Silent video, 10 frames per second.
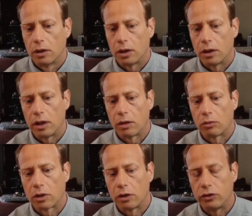And now
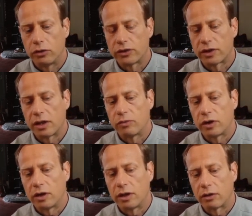we're going to do the same
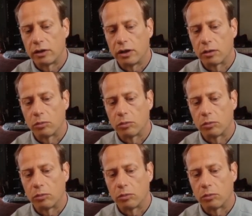thing down here,